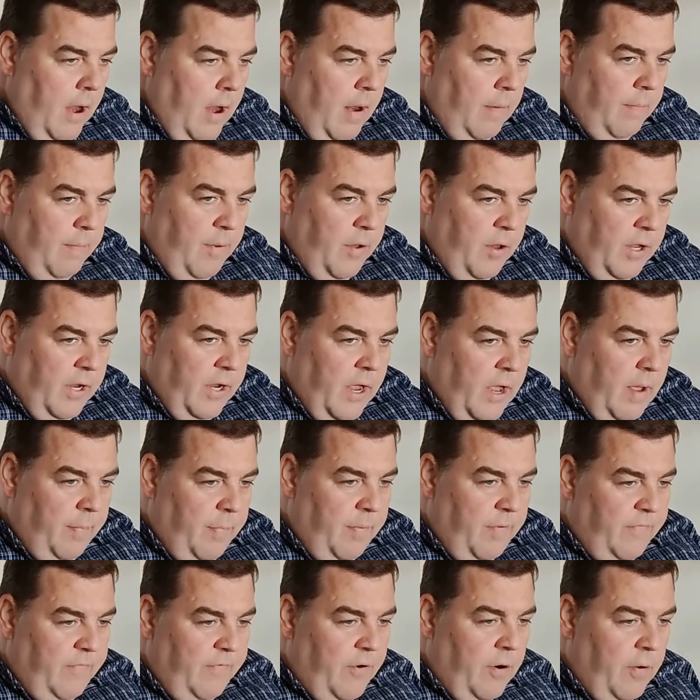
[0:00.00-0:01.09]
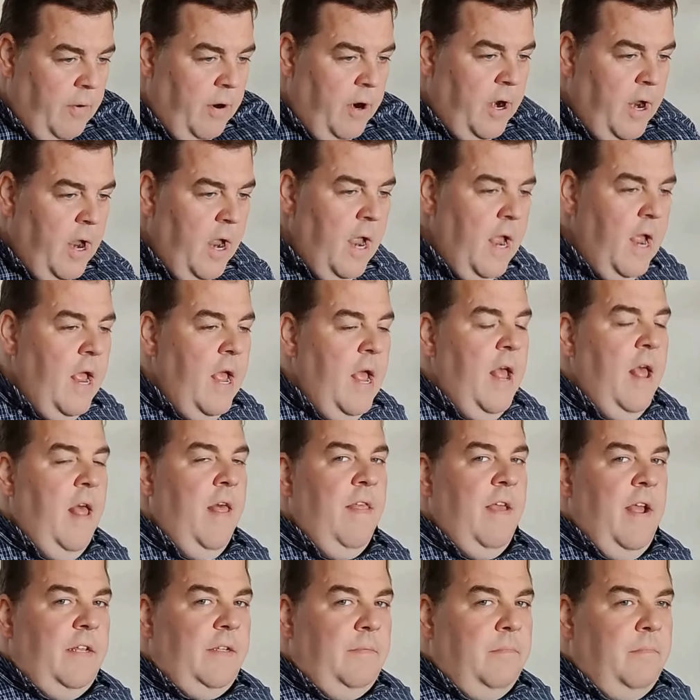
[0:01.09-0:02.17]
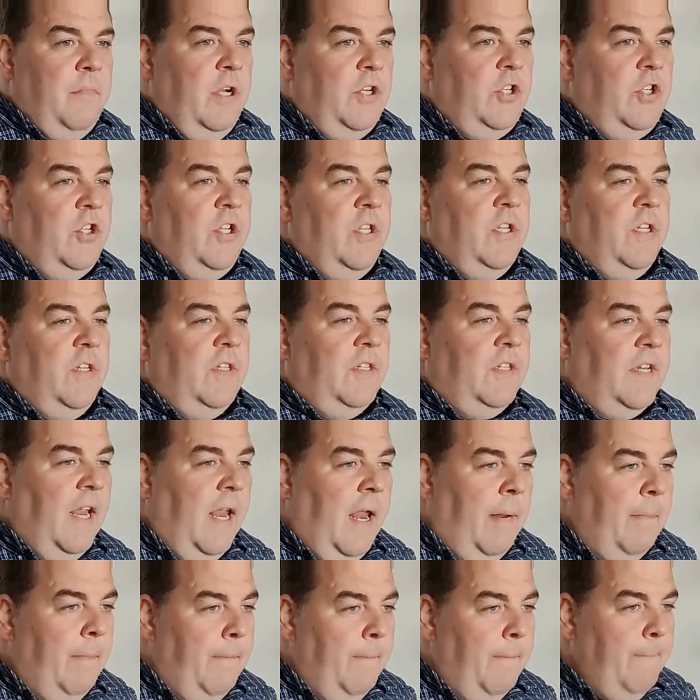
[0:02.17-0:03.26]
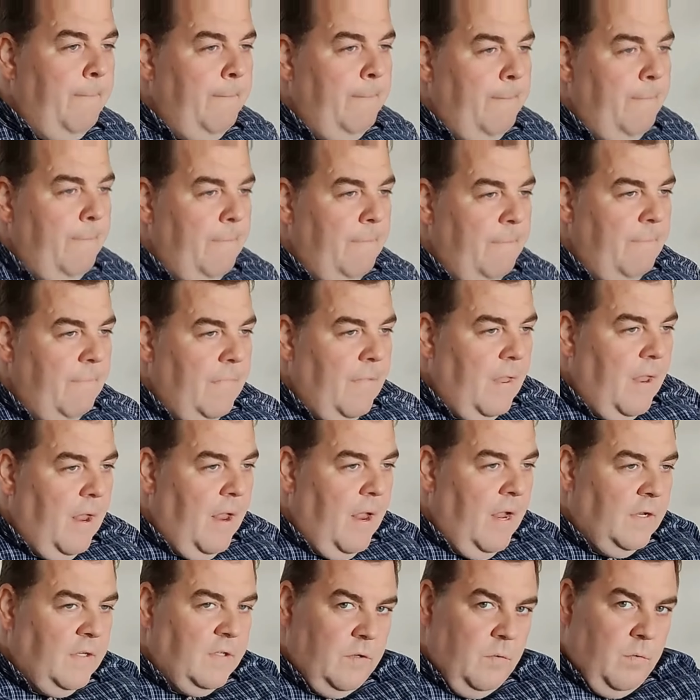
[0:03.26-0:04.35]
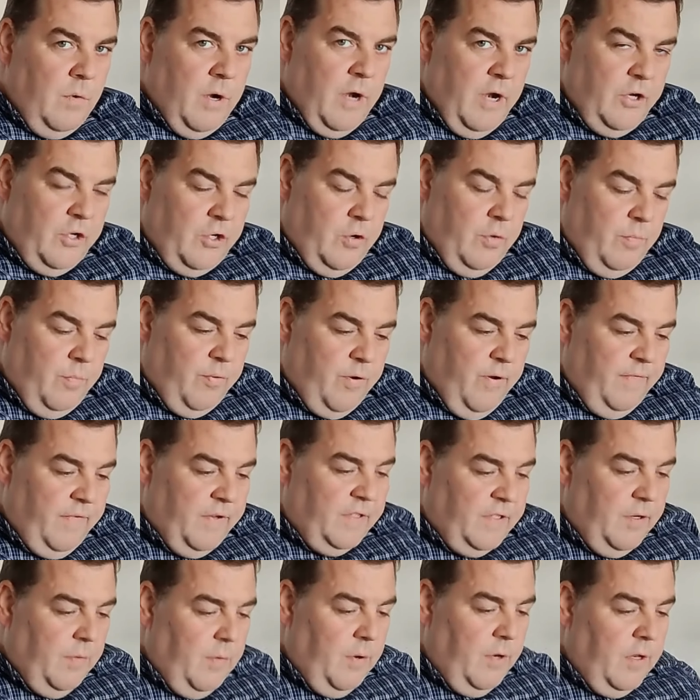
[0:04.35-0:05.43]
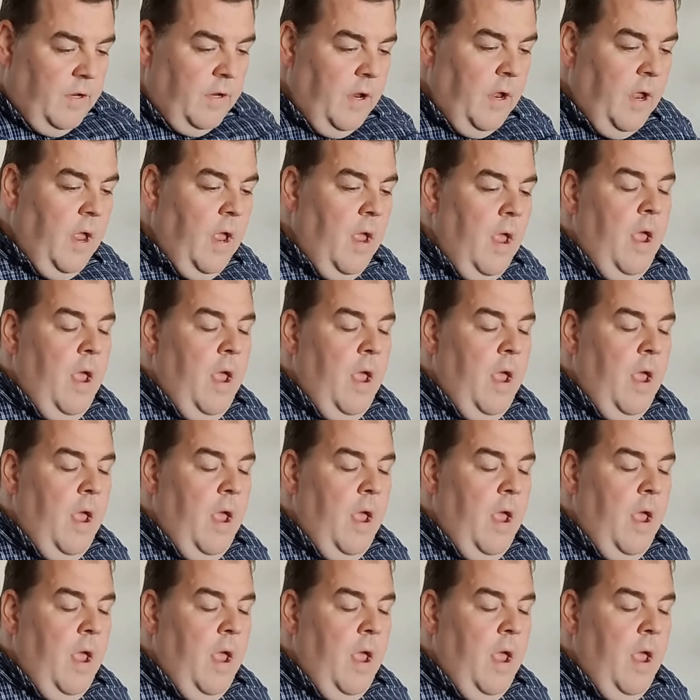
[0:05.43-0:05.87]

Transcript: and pulling up and forward. That's much in the same as the one I showed previously when